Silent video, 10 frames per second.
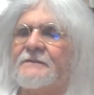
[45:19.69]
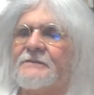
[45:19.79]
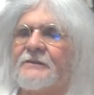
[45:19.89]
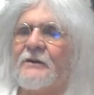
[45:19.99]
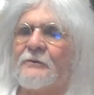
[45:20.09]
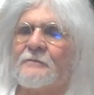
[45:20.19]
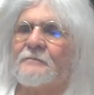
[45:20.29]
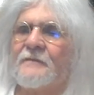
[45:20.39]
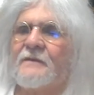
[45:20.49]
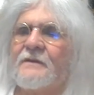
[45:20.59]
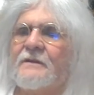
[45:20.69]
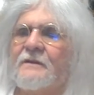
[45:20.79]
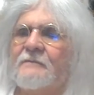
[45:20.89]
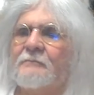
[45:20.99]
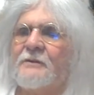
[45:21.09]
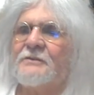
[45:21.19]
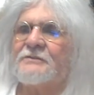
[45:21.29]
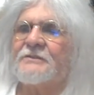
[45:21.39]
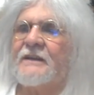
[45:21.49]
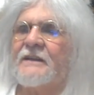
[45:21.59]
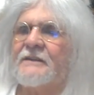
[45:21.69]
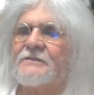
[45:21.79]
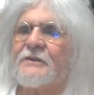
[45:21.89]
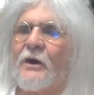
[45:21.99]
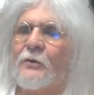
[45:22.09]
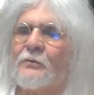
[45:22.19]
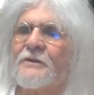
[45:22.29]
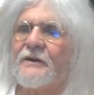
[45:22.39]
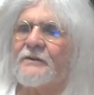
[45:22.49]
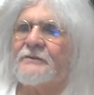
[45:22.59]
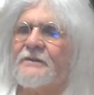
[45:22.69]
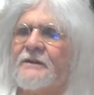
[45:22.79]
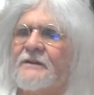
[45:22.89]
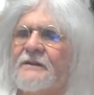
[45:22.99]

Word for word: So, but you're saying it's gold colored?